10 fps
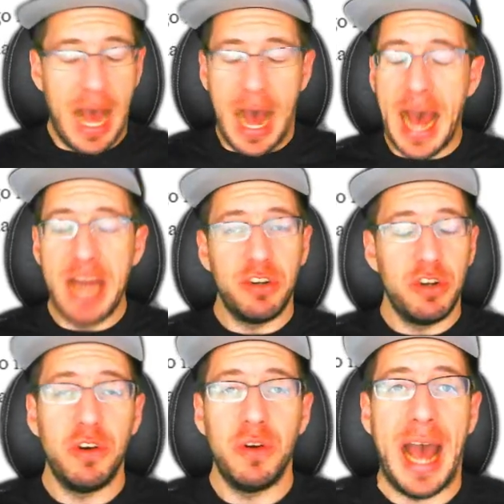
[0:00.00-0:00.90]
I don't
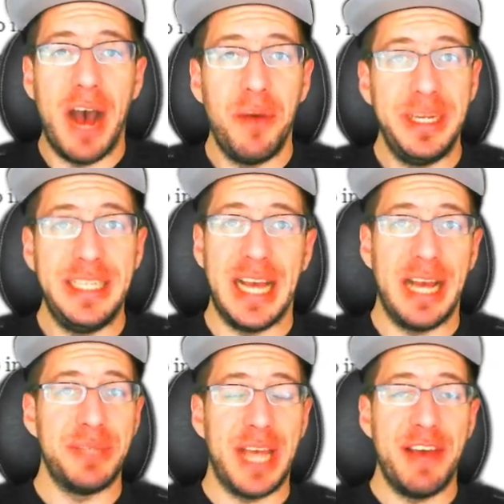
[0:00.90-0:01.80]
know how many
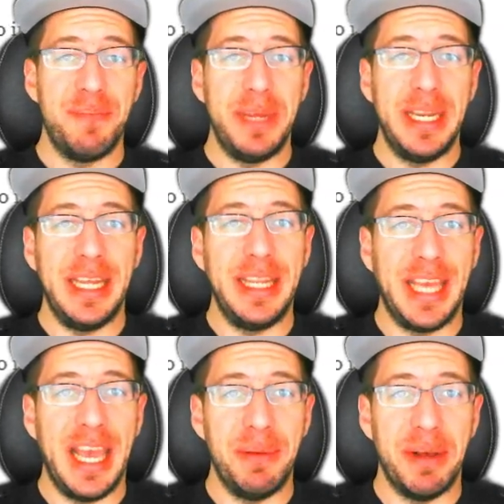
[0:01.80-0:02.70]
times I have been in the
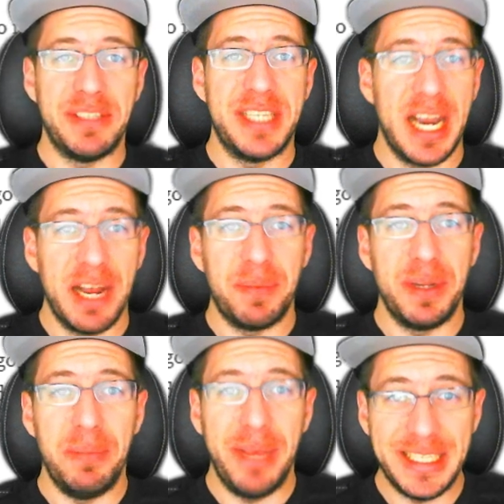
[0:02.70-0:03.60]
game, I've set up an
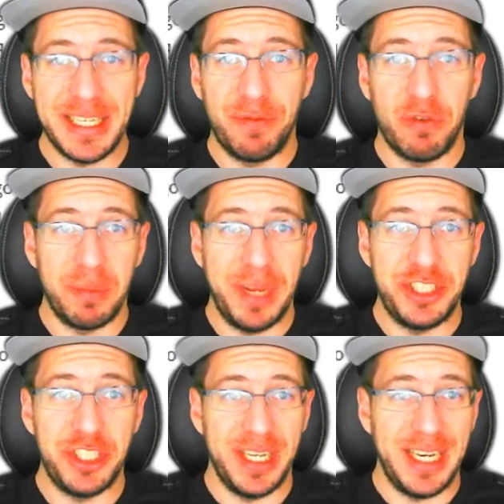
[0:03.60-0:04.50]
amazing
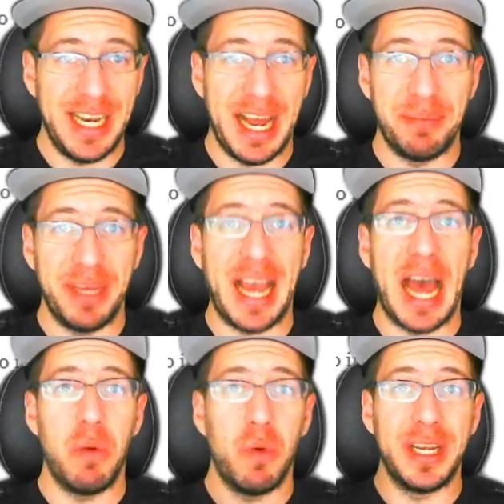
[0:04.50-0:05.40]
formation, and I'm like,
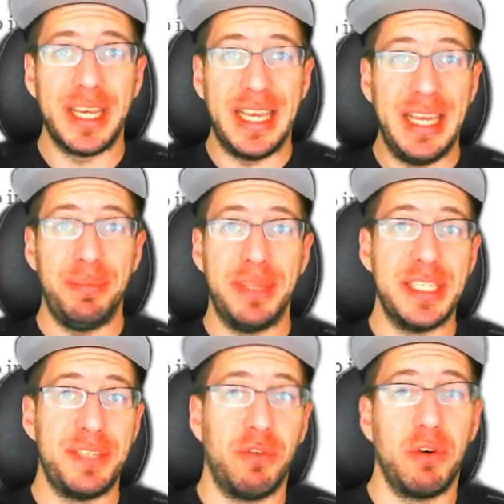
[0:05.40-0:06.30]
I want to keep
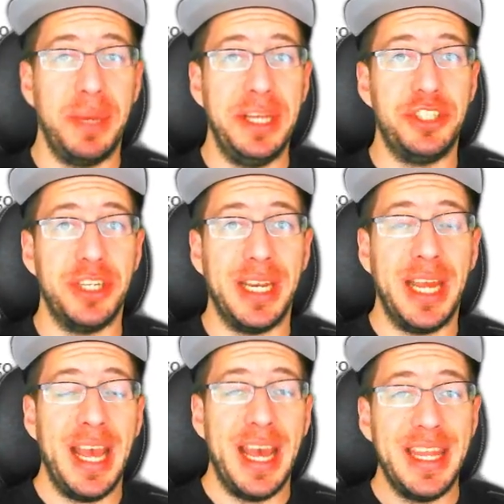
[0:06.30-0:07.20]
this formation.
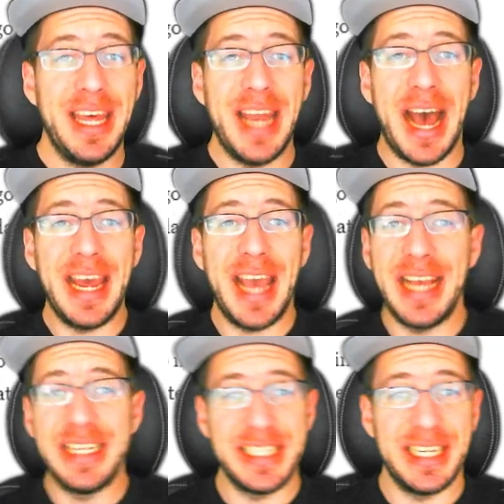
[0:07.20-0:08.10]
And then I
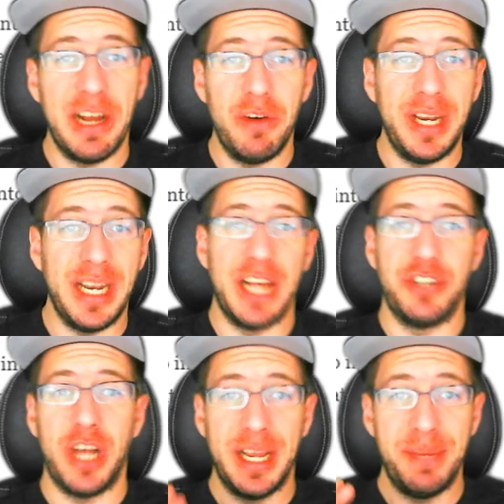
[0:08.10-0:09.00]
exit out, and I
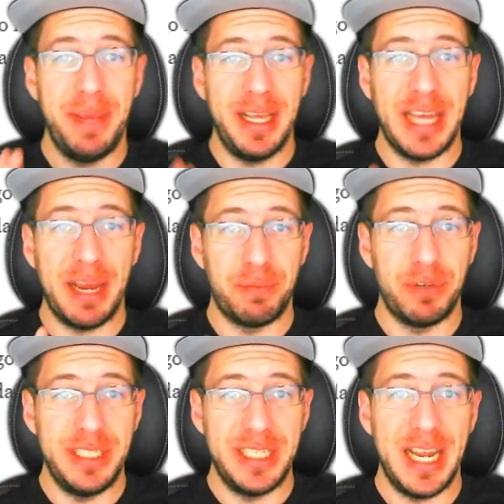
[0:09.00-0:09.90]
try and make that
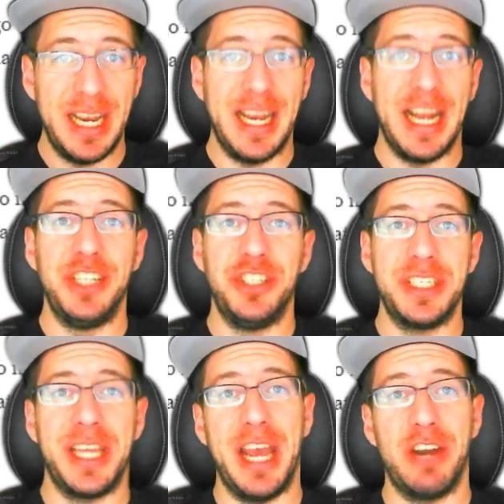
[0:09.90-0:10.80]
preset, and I
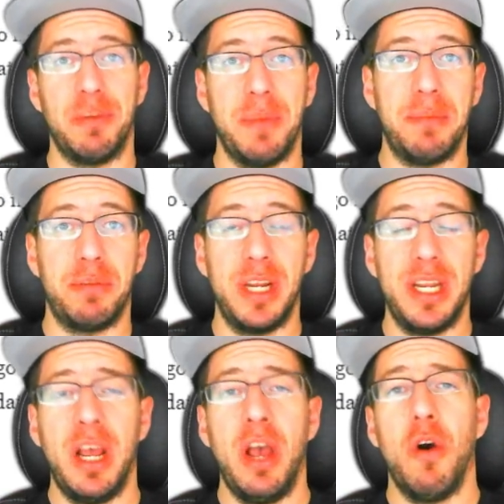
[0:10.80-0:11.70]
just can't remember it.